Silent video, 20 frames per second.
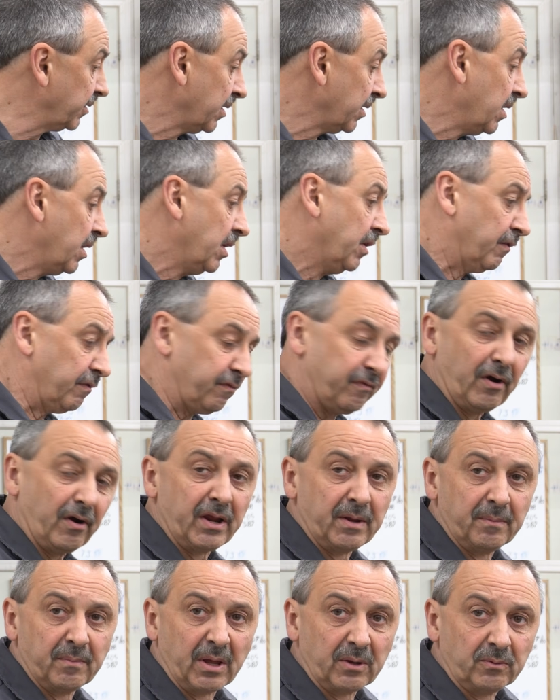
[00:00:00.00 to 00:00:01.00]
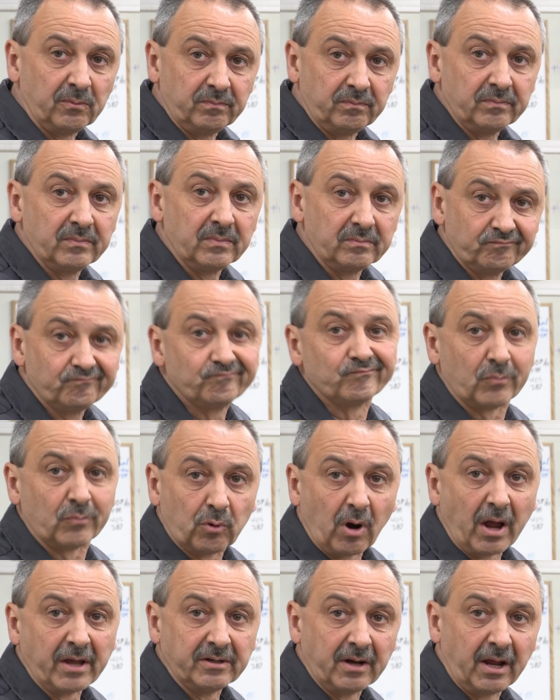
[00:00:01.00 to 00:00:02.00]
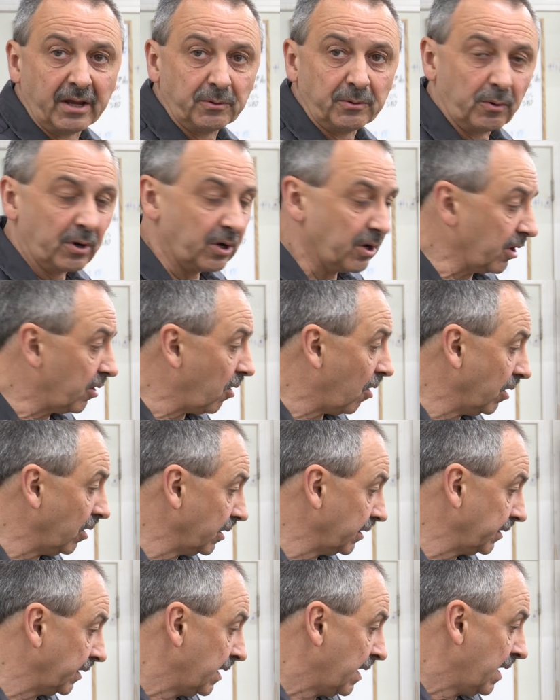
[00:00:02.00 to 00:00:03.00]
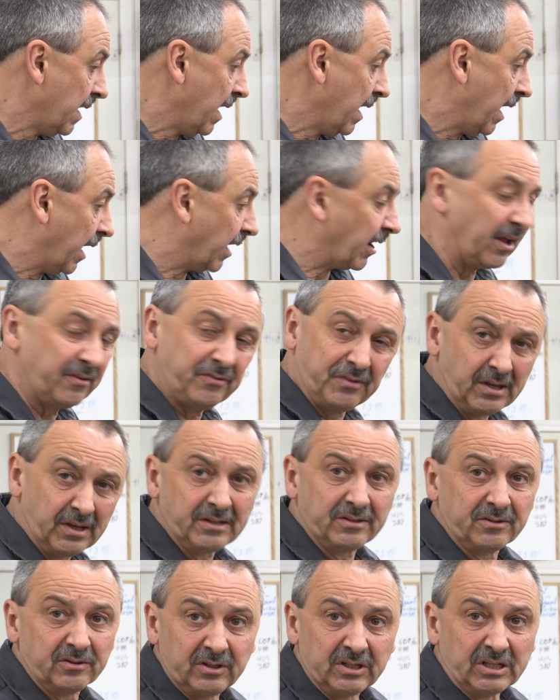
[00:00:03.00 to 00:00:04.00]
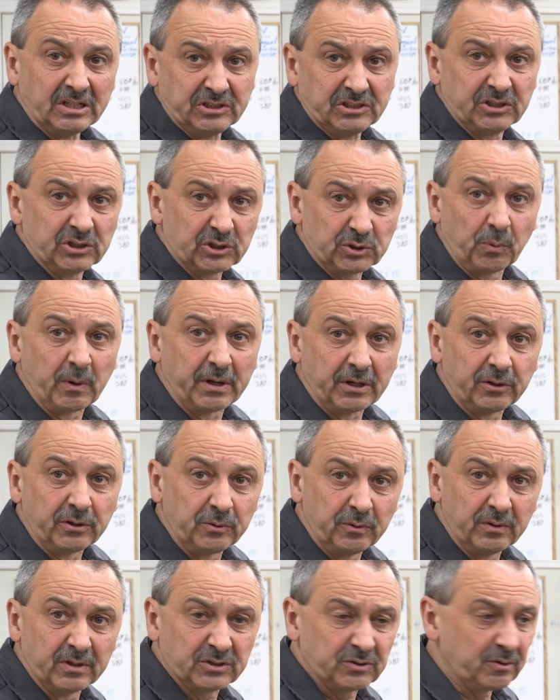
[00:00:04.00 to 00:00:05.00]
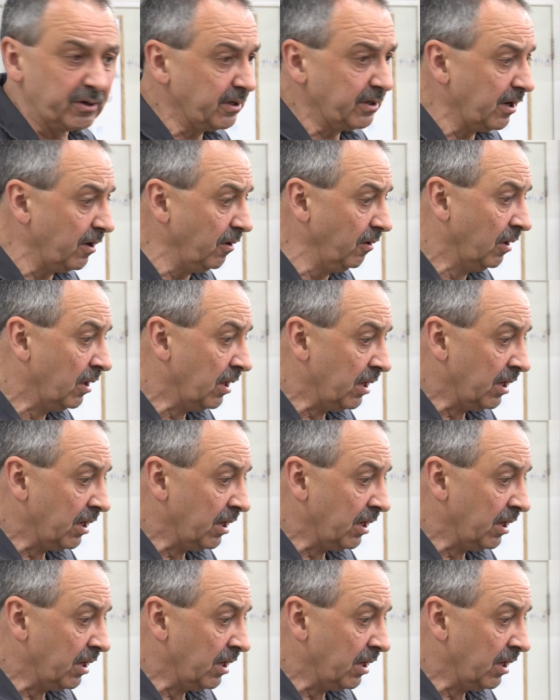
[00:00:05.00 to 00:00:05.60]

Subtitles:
frame at ride height, we're gonna call it. And I think the easiest way to do this right now